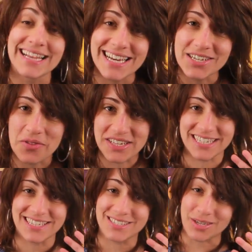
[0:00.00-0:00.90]
I know this
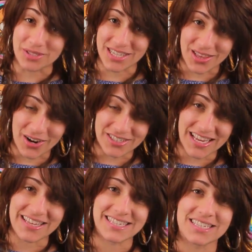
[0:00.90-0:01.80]
isn't a Toasty Thursday,
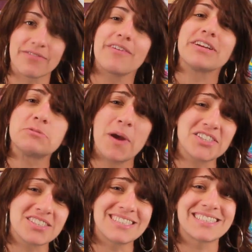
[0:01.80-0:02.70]
this is a very
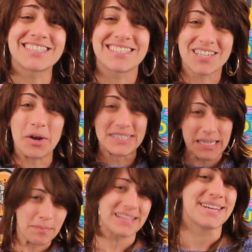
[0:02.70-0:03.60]
special edition Toasty
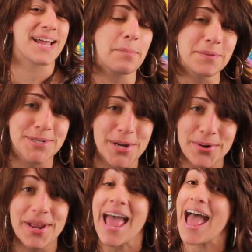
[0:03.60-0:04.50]
Monday
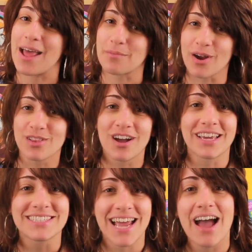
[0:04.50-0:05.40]
episode, and we are lucky
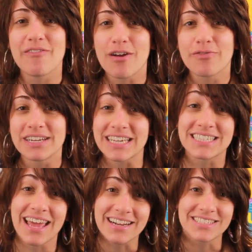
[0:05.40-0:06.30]
to have our friend
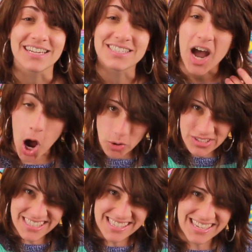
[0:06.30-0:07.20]
Exotic Jest
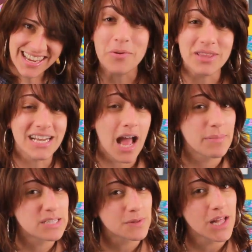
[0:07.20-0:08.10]
host. Let me know in the
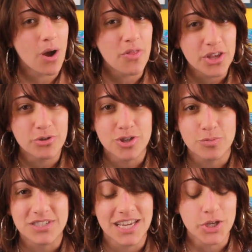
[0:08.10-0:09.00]
comments below other
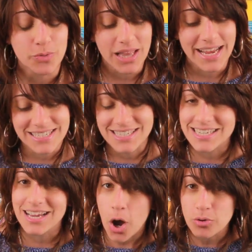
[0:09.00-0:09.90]
YouTubers that you would like to
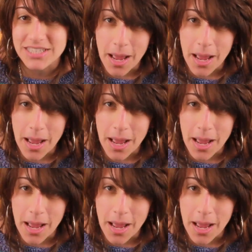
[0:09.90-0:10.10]
see host